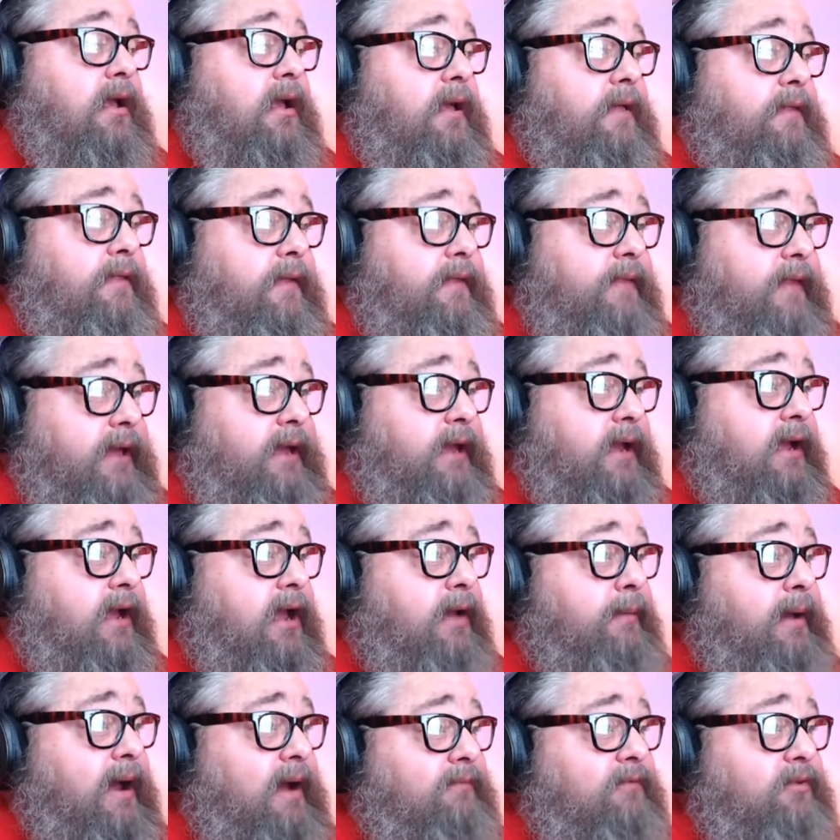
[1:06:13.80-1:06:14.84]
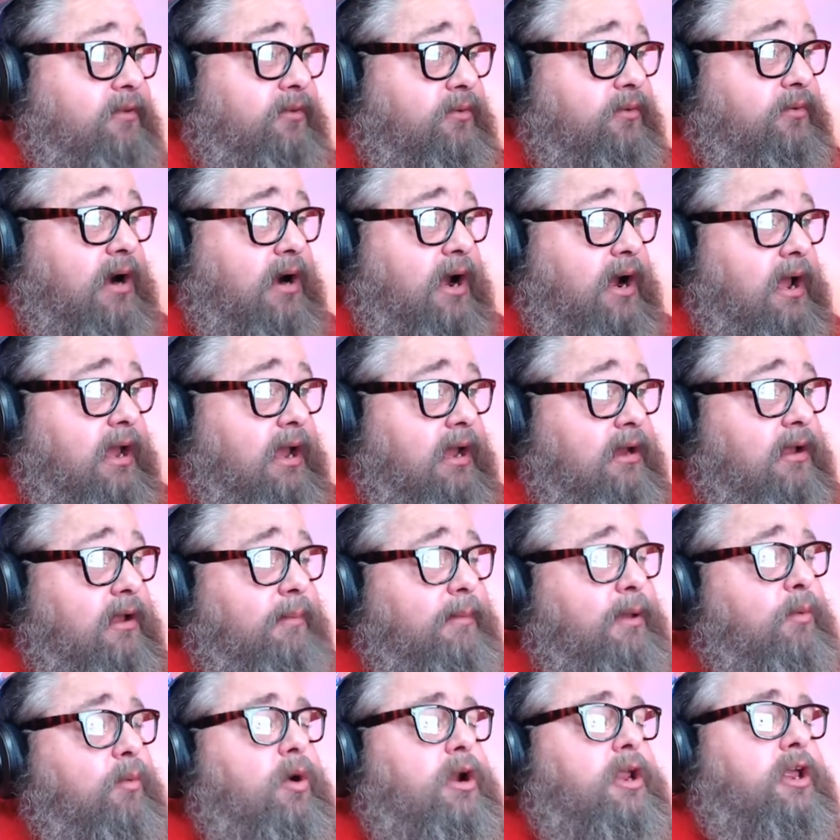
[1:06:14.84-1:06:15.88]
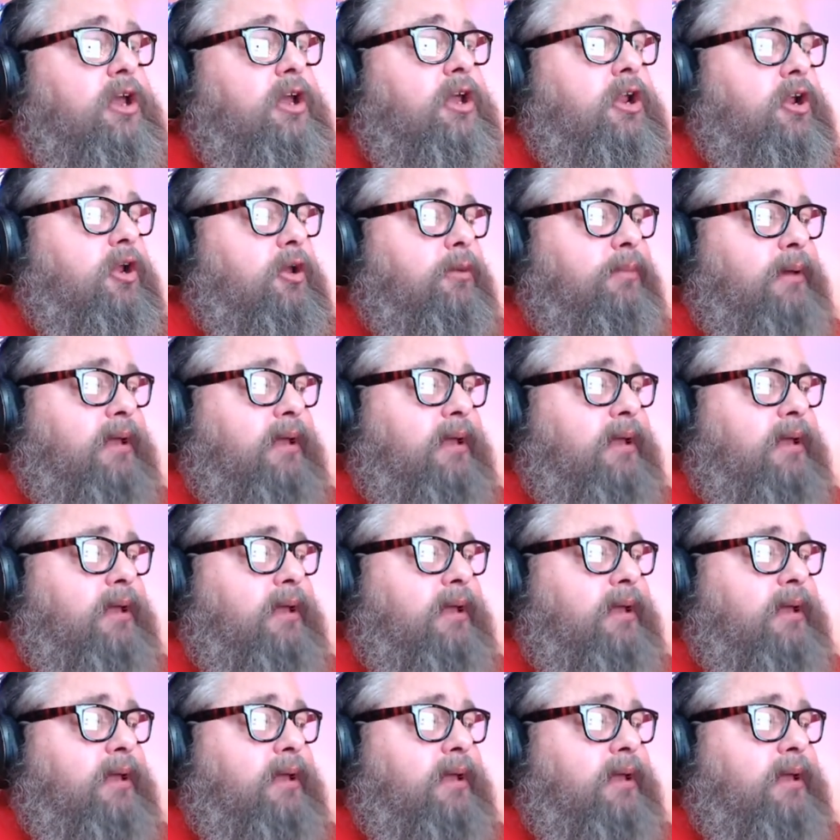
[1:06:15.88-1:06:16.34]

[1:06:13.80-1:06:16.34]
that they could come after the right, I mean, what are you going to do?